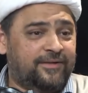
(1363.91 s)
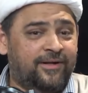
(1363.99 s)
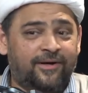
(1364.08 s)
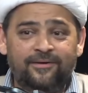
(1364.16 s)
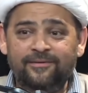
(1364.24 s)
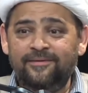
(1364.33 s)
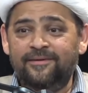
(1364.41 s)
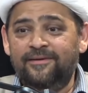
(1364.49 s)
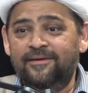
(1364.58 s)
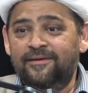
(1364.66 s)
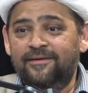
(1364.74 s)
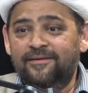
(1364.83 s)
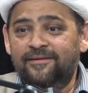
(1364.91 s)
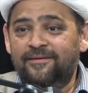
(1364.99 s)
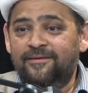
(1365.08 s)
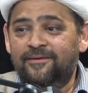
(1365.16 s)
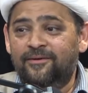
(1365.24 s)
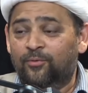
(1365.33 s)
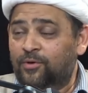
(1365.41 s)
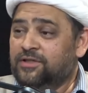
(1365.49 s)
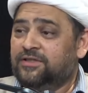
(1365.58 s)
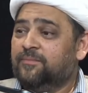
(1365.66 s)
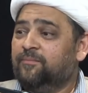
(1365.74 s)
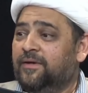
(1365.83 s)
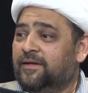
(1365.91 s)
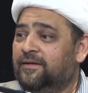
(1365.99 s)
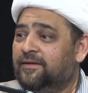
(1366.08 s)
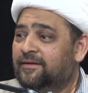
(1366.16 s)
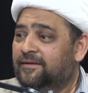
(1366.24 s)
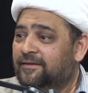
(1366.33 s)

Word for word: you know. Worship me.